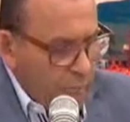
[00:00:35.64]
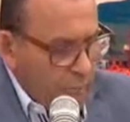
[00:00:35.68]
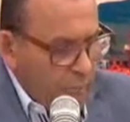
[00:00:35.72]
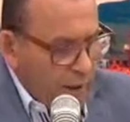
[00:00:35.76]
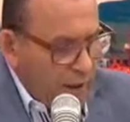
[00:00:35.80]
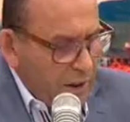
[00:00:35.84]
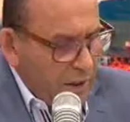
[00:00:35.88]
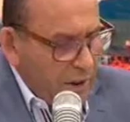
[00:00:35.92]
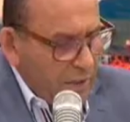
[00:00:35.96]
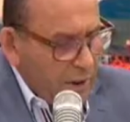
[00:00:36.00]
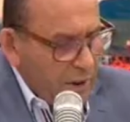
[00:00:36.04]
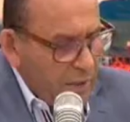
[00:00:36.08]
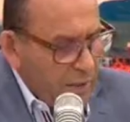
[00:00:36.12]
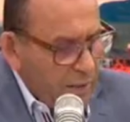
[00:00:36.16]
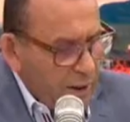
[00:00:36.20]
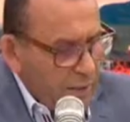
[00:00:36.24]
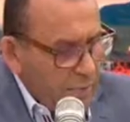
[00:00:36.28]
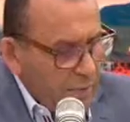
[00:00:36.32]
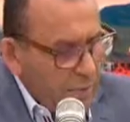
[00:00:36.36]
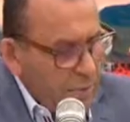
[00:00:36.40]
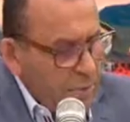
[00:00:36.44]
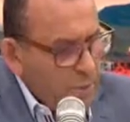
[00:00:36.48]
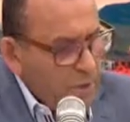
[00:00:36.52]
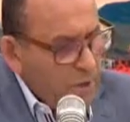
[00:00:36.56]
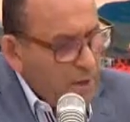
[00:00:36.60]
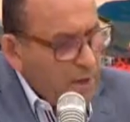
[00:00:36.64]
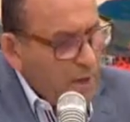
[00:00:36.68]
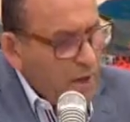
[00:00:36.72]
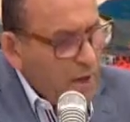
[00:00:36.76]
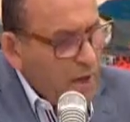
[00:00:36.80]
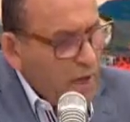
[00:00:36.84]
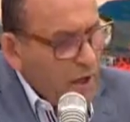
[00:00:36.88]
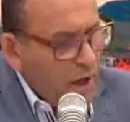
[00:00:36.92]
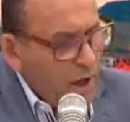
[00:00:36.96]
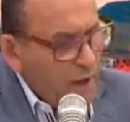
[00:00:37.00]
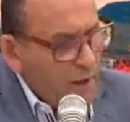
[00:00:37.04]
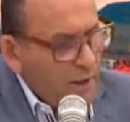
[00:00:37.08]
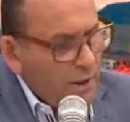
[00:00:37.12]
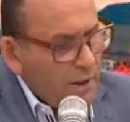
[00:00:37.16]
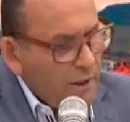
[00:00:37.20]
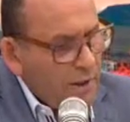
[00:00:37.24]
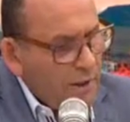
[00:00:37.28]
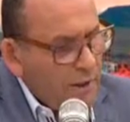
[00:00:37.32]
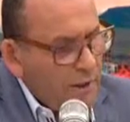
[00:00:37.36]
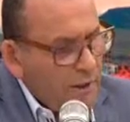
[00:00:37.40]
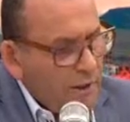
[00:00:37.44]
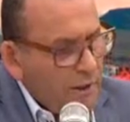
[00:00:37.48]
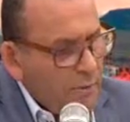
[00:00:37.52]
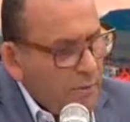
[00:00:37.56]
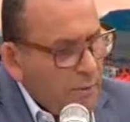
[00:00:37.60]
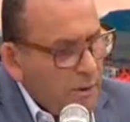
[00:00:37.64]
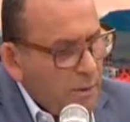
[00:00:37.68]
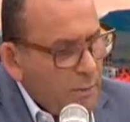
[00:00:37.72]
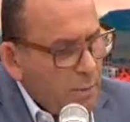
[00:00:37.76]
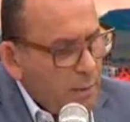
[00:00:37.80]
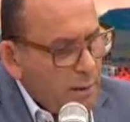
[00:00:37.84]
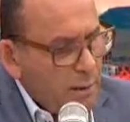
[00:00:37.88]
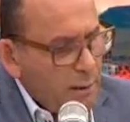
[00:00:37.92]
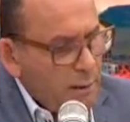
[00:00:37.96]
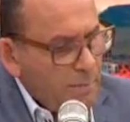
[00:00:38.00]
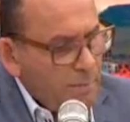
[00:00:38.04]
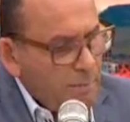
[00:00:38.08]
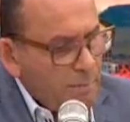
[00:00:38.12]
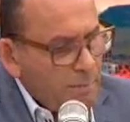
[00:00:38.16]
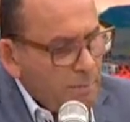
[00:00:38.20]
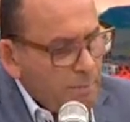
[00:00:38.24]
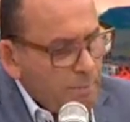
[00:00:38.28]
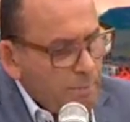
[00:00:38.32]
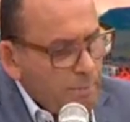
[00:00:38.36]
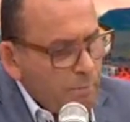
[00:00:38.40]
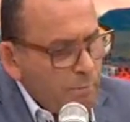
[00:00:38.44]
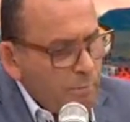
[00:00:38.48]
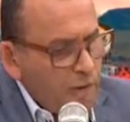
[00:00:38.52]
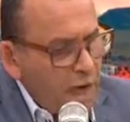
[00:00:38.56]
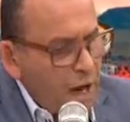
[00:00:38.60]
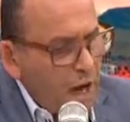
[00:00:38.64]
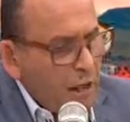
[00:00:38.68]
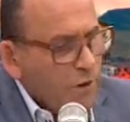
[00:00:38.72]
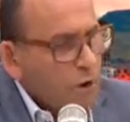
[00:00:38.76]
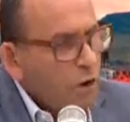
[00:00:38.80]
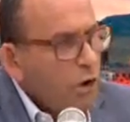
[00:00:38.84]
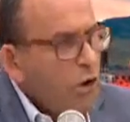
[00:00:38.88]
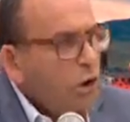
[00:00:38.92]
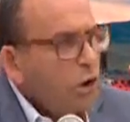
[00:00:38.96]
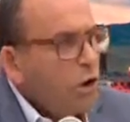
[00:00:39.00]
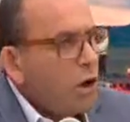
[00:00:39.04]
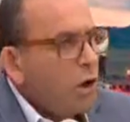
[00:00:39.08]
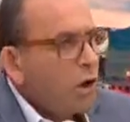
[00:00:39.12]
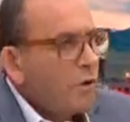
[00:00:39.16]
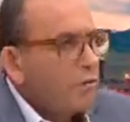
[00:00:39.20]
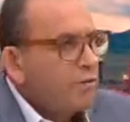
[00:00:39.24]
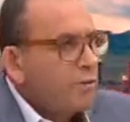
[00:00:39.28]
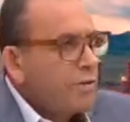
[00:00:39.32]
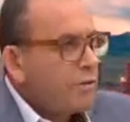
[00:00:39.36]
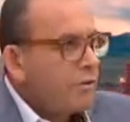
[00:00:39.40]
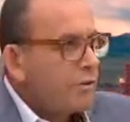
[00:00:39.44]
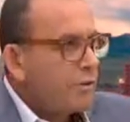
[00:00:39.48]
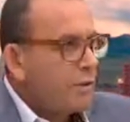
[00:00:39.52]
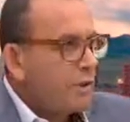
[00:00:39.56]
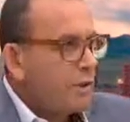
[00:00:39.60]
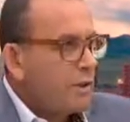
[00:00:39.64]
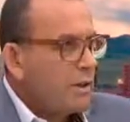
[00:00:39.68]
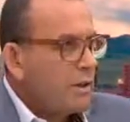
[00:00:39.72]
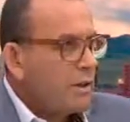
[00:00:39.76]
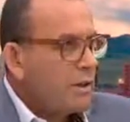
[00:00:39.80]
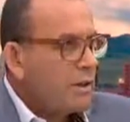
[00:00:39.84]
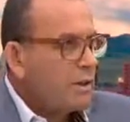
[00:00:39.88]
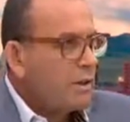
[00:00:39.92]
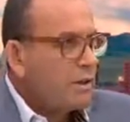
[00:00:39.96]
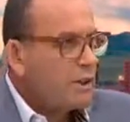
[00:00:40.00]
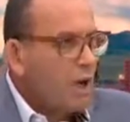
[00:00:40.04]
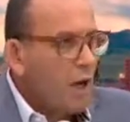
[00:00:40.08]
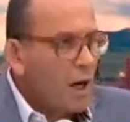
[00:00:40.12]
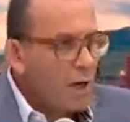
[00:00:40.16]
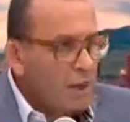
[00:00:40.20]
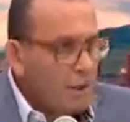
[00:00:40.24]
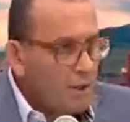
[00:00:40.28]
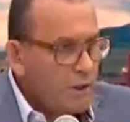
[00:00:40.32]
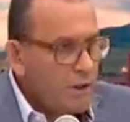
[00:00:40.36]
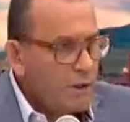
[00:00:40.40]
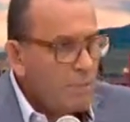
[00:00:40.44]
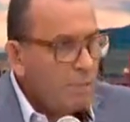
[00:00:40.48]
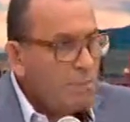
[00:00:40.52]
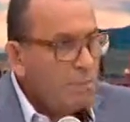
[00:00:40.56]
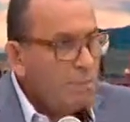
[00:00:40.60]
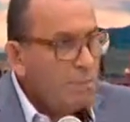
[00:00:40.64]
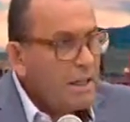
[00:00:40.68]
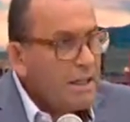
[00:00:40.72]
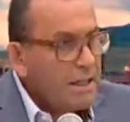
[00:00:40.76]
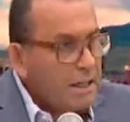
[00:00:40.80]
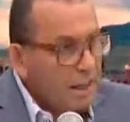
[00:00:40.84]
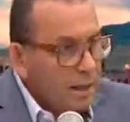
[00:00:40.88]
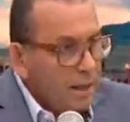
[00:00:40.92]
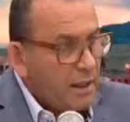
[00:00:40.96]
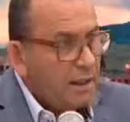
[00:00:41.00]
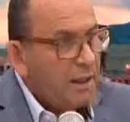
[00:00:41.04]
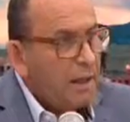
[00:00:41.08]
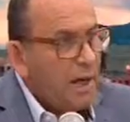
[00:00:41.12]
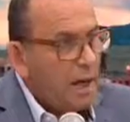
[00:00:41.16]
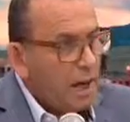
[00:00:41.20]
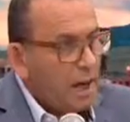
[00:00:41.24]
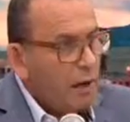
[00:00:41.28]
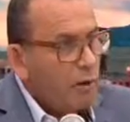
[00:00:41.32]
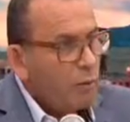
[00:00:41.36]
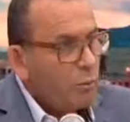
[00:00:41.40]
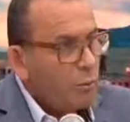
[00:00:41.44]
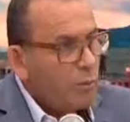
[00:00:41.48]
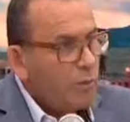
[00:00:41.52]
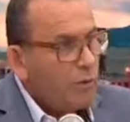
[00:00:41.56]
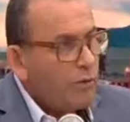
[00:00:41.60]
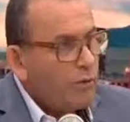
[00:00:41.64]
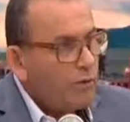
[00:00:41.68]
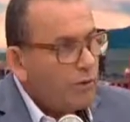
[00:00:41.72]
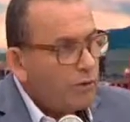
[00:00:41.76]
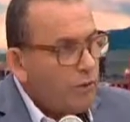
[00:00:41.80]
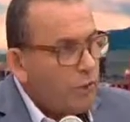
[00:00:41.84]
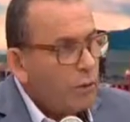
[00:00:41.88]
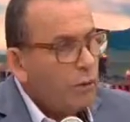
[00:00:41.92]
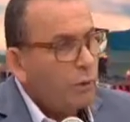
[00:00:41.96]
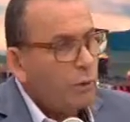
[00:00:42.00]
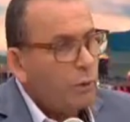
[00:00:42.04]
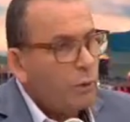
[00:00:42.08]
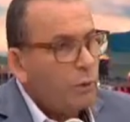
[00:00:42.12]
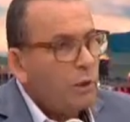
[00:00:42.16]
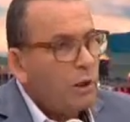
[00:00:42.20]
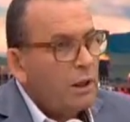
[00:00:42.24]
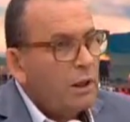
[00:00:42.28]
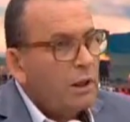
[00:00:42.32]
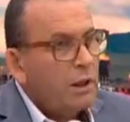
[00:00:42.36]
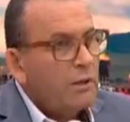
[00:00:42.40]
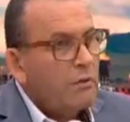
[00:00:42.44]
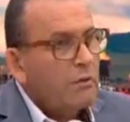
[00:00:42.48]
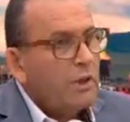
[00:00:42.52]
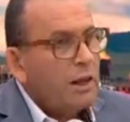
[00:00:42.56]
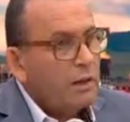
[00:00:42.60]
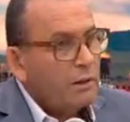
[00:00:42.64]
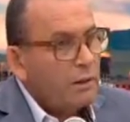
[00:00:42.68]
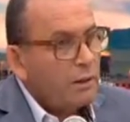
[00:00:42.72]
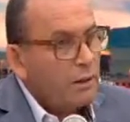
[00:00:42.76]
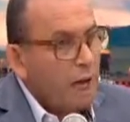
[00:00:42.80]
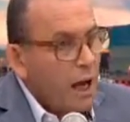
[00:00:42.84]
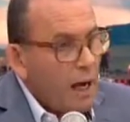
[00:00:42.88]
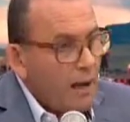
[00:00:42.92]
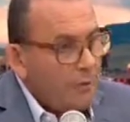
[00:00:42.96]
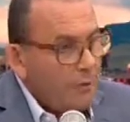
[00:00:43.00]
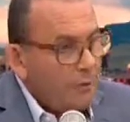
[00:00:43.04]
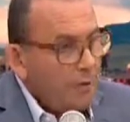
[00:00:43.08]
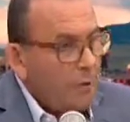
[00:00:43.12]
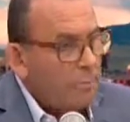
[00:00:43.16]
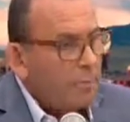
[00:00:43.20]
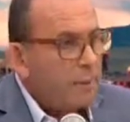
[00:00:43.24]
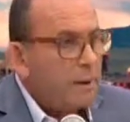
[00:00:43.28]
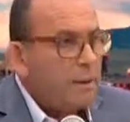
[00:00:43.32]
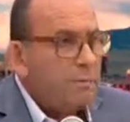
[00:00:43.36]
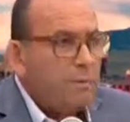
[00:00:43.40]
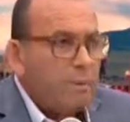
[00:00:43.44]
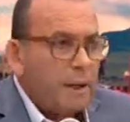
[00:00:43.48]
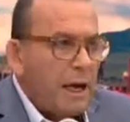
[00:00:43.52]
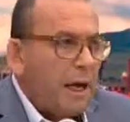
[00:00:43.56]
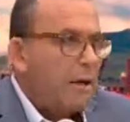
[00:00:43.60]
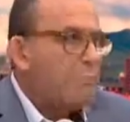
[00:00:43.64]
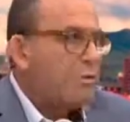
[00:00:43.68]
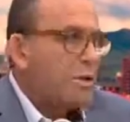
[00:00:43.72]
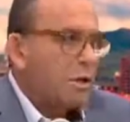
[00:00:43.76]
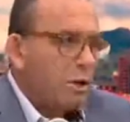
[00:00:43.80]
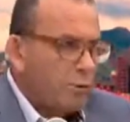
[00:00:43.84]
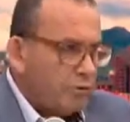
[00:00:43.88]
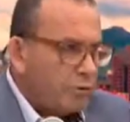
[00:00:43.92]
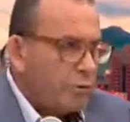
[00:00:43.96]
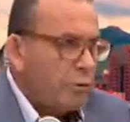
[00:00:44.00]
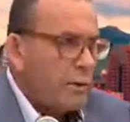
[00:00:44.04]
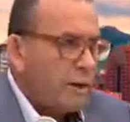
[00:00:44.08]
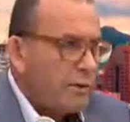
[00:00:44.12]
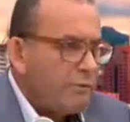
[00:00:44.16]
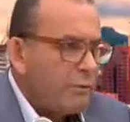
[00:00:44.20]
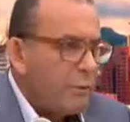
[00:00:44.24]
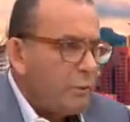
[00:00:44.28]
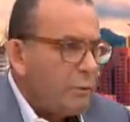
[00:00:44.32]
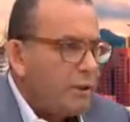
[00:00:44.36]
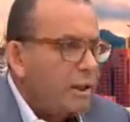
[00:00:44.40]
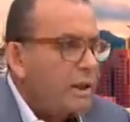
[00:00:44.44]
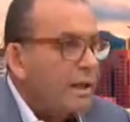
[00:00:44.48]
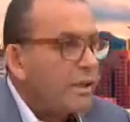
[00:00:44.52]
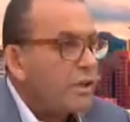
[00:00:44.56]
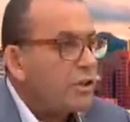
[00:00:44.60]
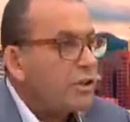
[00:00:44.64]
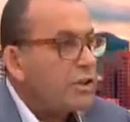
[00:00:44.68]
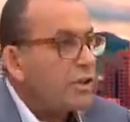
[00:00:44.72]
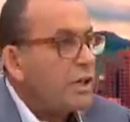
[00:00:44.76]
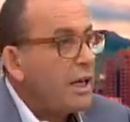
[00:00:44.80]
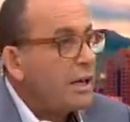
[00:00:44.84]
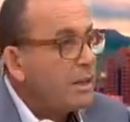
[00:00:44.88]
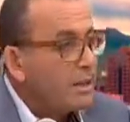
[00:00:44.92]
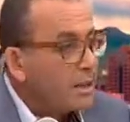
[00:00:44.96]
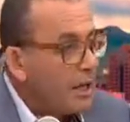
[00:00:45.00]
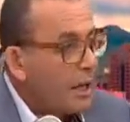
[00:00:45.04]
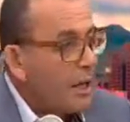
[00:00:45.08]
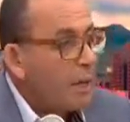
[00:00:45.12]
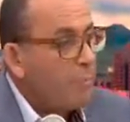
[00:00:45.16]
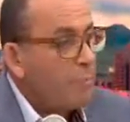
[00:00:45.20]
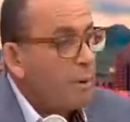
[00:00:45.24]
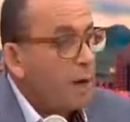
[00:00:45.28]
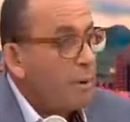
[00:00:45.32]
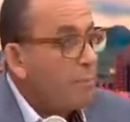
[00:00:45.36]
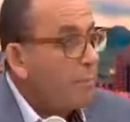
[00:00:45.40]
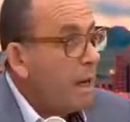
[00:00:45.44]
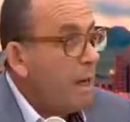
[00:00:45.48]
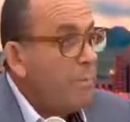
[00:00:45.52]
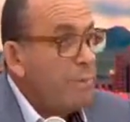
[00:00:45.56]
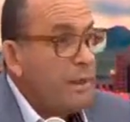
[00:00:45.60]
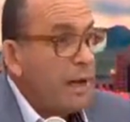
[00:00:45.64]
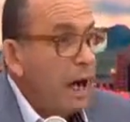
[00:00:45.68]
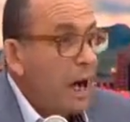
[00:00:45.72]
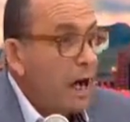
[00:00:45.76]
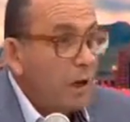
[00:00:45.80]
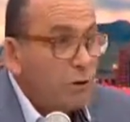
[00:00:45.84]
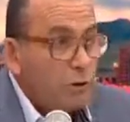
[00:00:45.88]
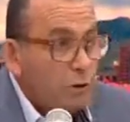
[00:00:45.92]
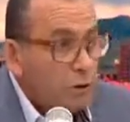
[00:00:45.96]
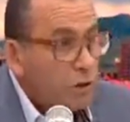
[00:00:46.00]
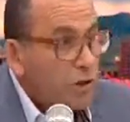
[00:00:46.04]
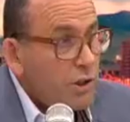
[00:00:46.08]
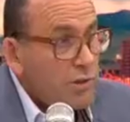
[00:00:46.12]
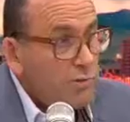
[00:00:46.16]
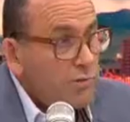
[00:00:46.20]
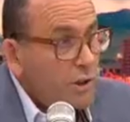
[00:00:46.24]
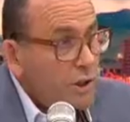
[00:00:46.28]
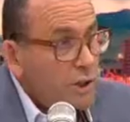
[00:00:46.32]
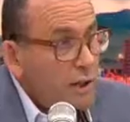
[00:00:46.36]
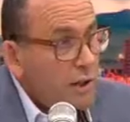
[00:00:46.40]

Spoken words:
Because there seems to be in science, there seems to be a lot of different science meeting now with the view that life can be, perhaps not forever, but extended out by maybe hundreds of